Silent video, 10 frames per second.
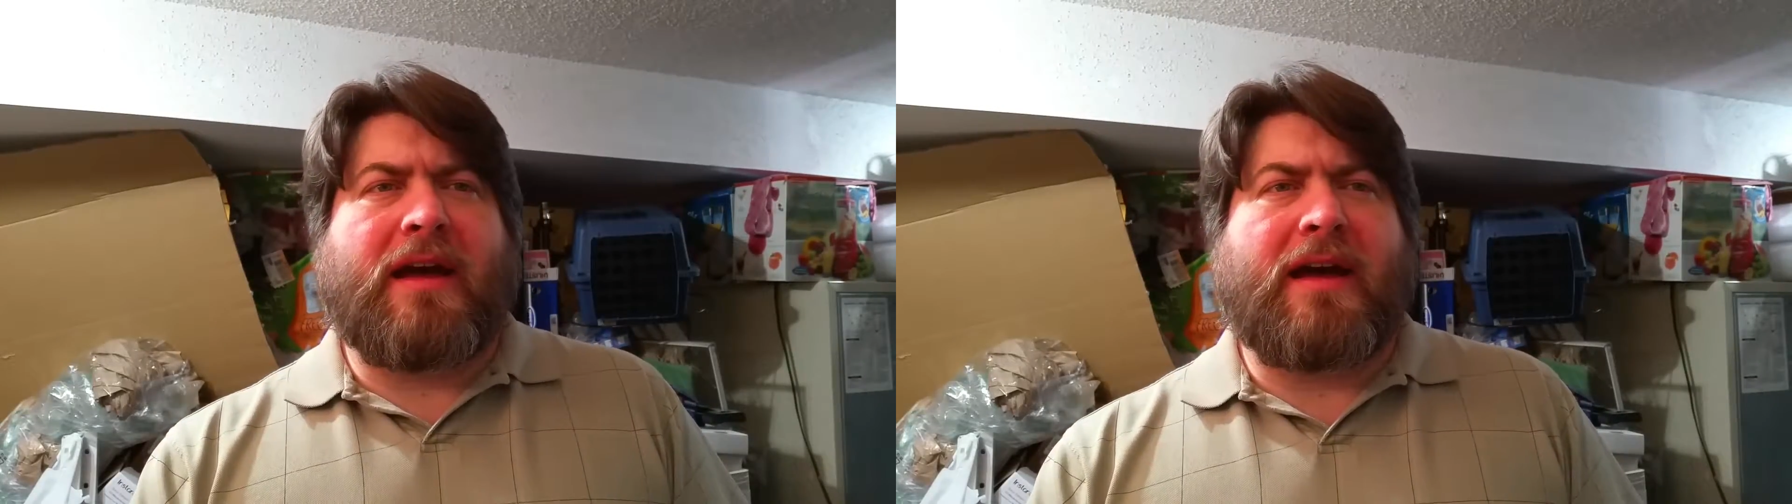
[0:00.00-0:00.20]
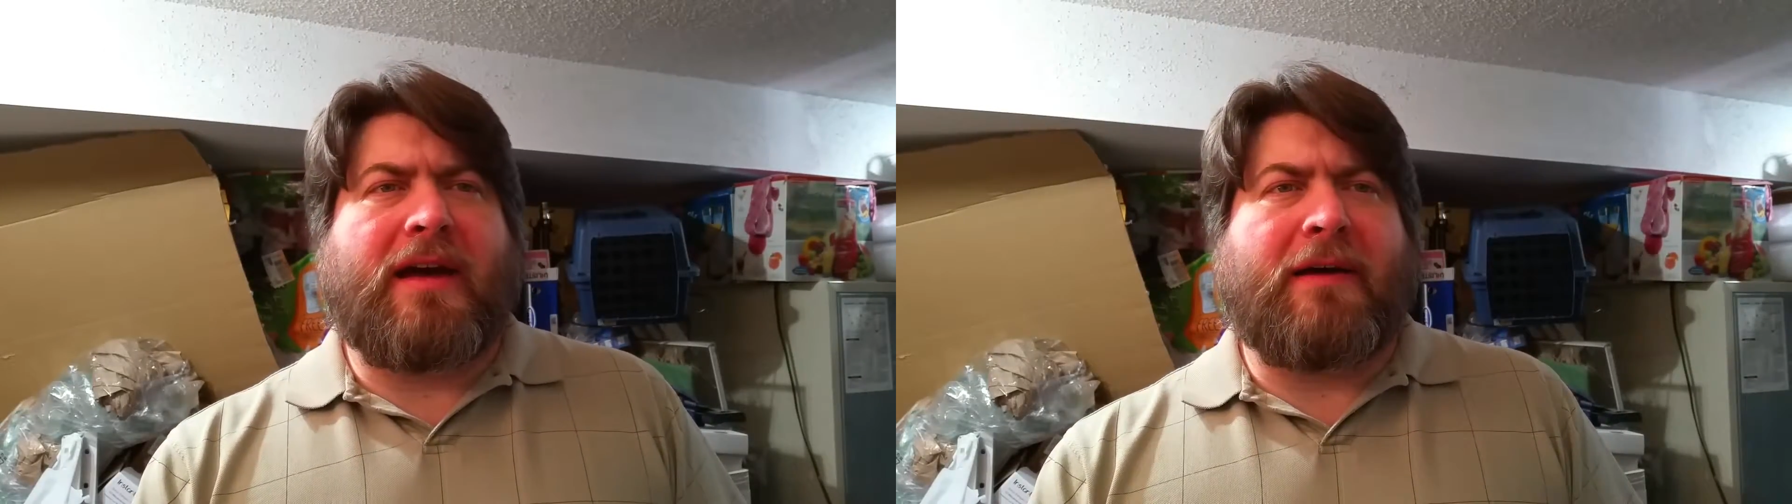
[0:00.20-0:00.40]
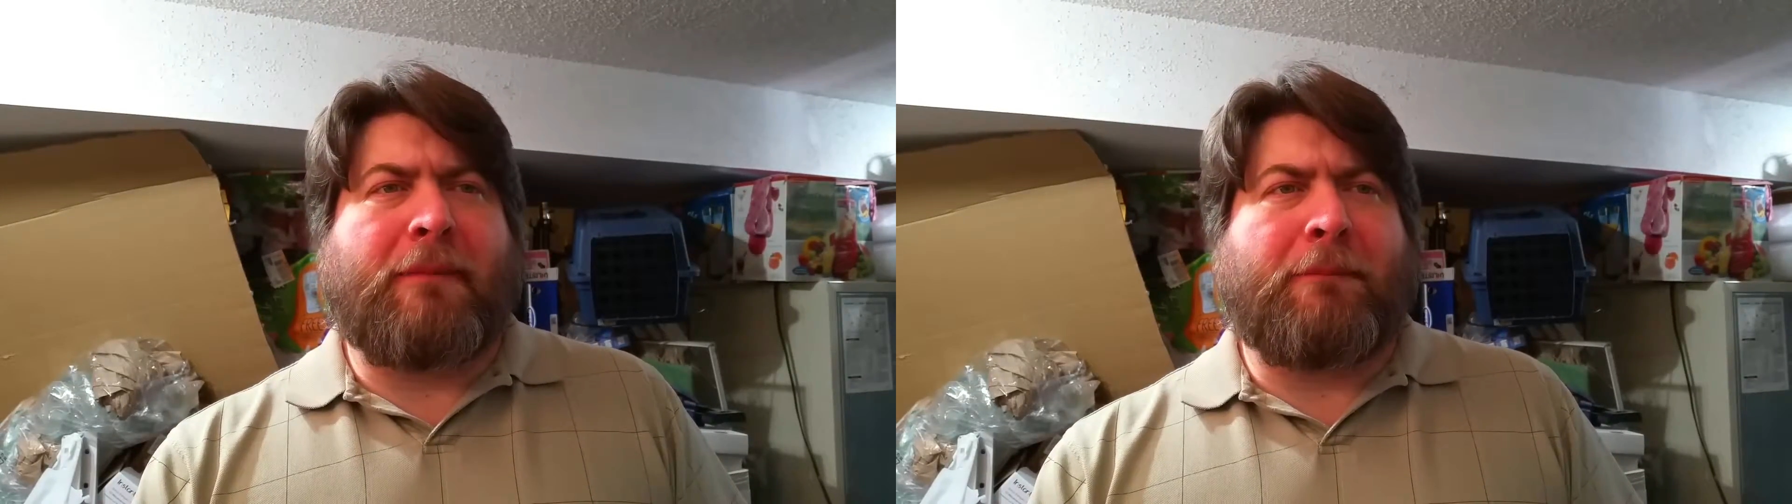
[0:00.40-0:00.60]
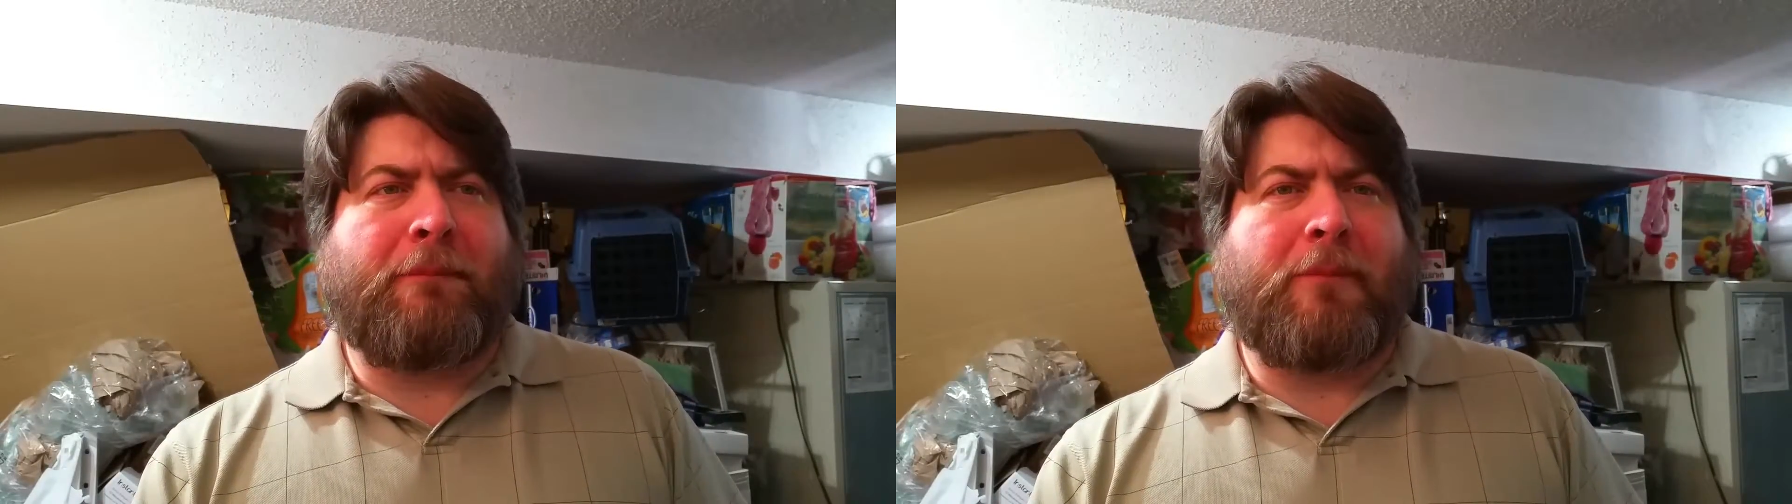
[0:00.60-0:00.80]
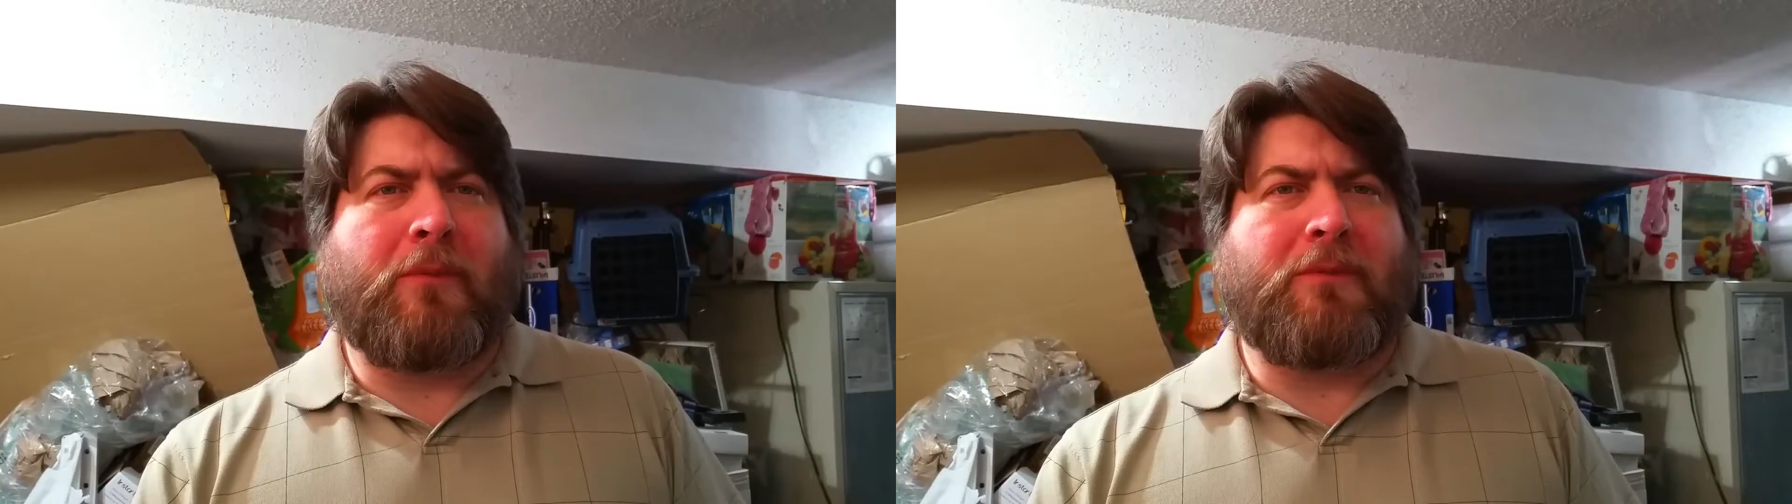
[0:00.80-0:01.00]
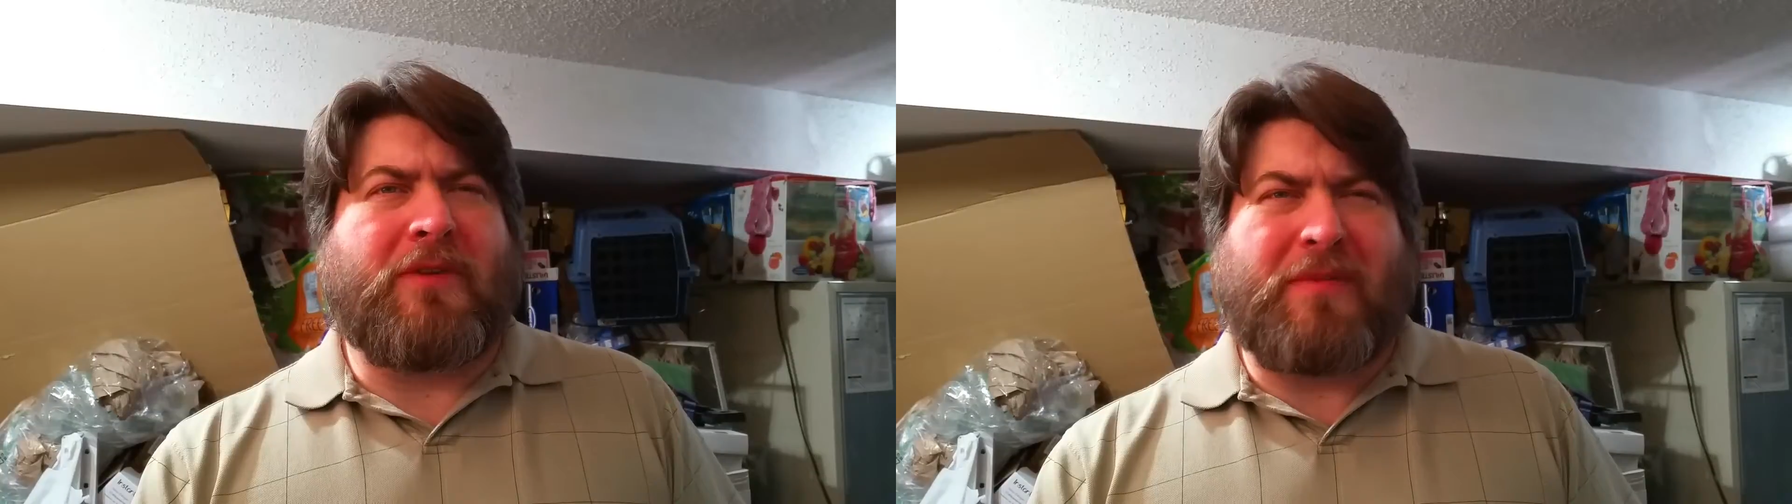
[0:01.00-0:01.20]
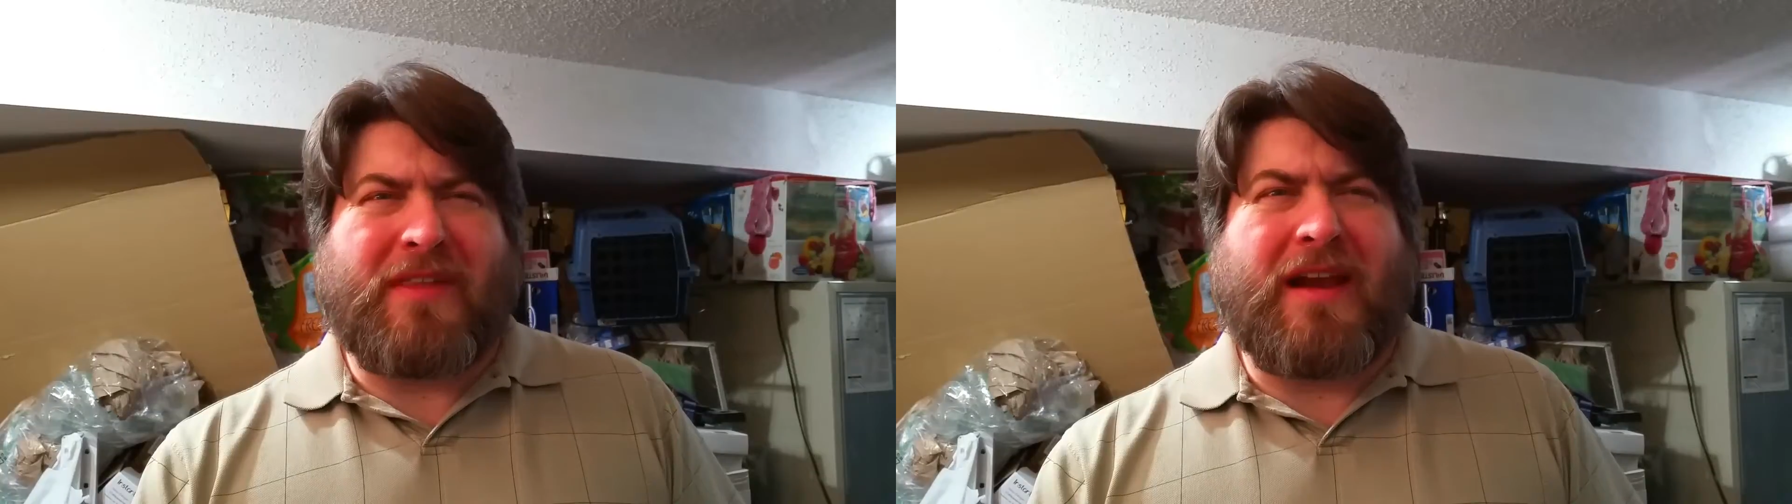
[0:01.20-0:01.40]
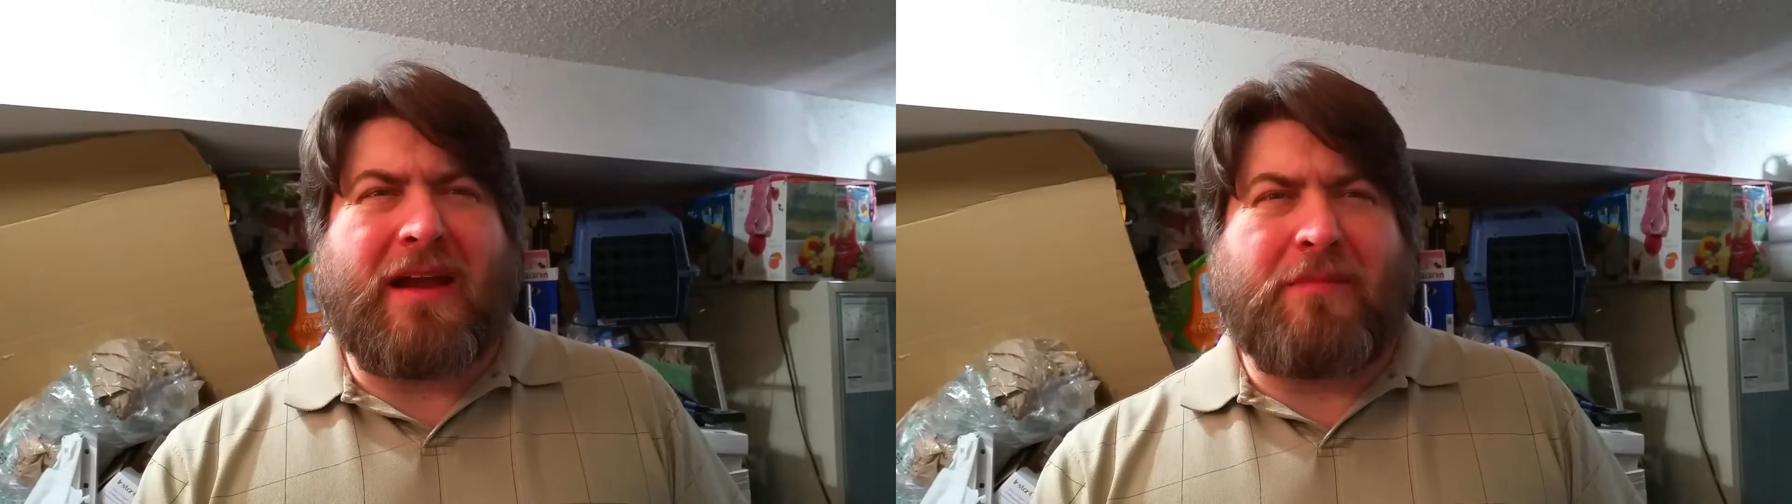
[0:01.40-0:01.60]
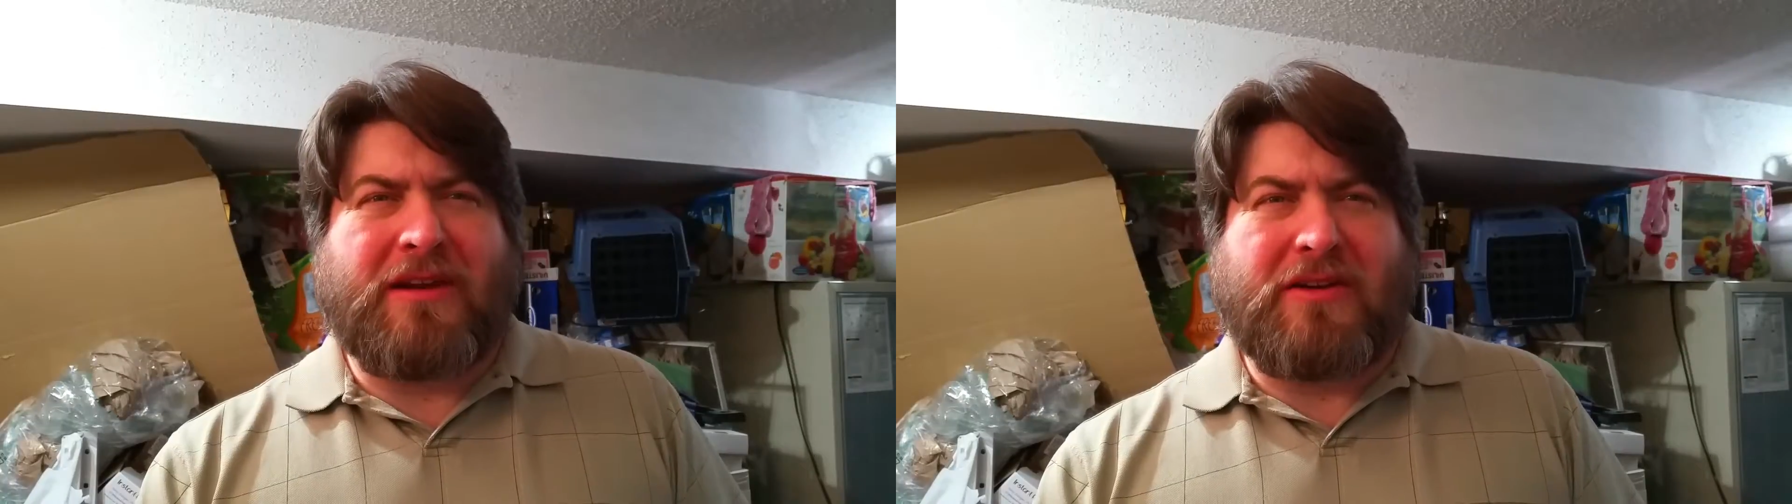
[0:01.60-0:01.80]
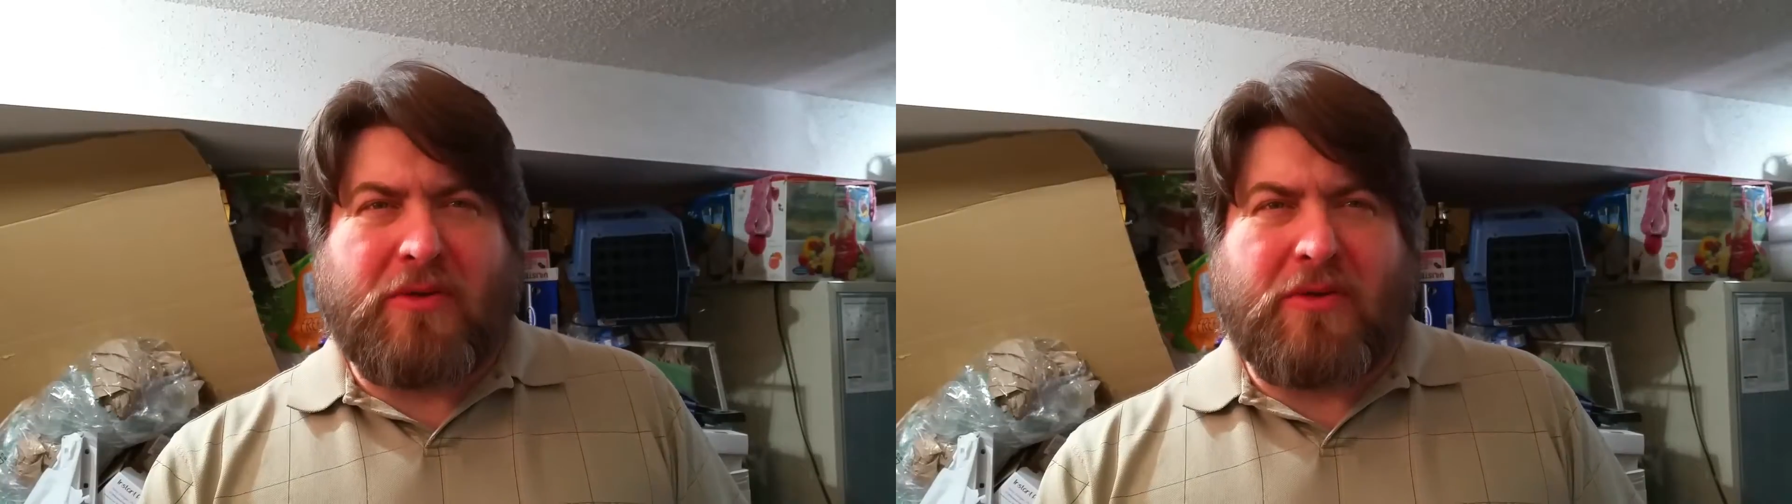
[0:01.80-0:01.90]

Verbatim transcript: um, something that I had been